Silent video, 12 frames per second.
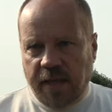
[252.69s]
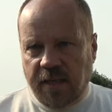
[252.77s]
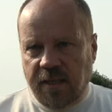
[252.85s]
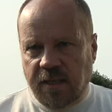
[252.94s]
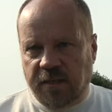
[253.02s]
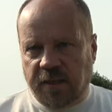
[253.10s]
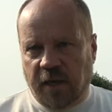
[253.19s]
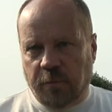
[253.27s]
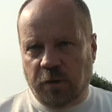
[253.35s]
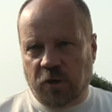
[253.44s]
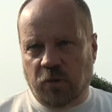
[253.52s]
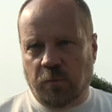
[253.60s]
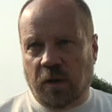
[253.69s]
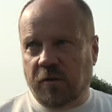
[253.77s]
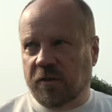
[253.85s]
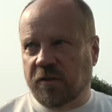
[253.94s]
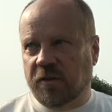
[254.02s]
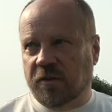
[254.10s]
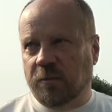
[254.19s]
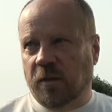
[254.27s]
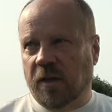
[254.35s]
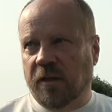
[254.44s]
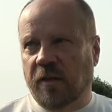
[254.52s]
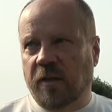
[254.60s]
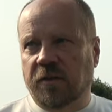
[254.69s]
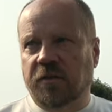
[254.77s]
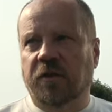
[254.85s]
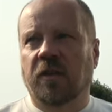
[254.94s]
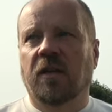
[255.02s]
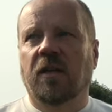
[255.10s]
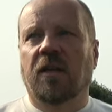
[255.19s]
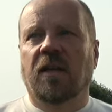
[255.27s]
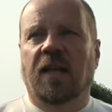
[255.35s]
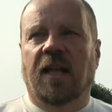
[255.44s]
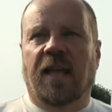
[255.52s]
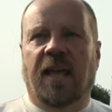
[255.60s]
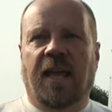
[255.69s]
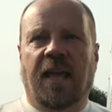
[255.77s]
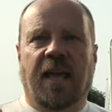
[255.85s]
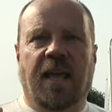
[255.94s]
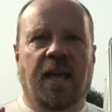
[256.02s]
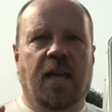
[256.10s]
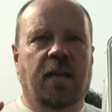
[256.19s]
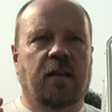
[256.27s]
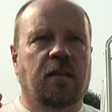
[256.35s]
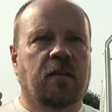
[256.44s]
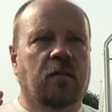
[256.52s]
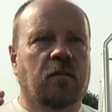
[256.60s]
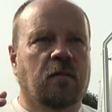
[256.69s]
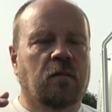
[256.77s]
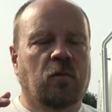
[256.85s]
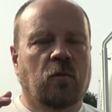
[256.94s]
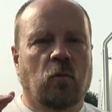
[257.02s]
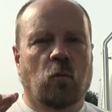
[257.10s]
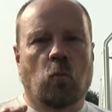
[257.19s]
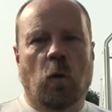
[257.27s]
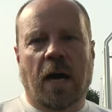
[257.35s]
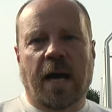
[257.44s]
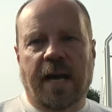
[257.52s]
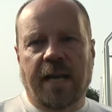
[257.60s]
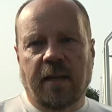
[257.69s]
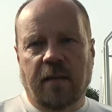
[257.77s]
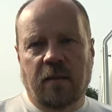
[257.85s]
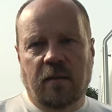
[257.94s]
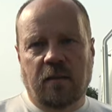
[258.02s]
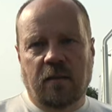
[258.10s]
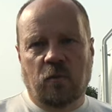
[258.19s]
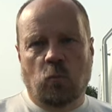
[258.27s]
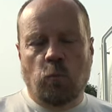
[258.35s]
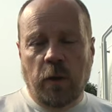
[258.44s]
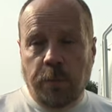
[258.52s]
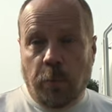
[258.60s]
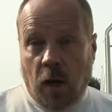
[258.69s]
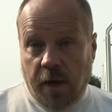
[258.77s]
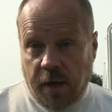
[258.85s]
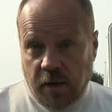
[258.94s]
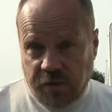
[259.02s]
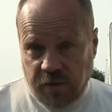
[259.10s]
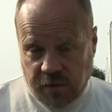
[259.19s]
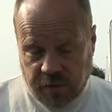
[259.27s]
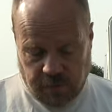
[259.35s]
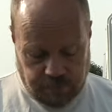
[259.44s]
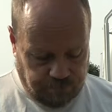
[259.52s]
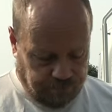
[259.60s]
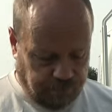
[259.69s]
you need a tire pressure monitoring system like this, and why we bought our system.